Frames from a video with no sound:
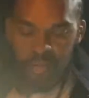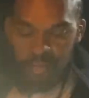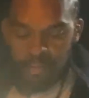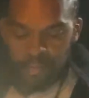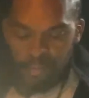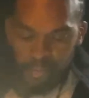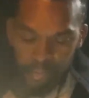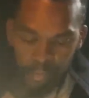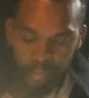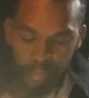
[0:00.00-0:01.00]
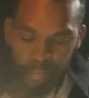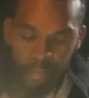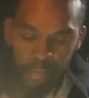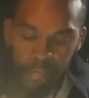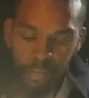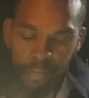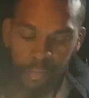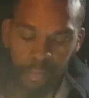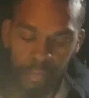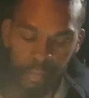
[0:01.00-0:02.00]
I'll read down to it. Verse
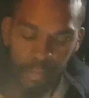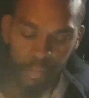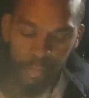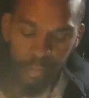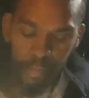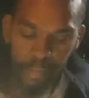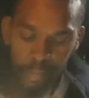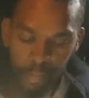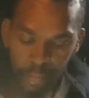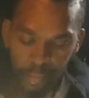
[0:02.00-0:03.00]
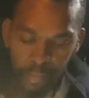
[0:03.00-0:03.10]
30. A sound heart is the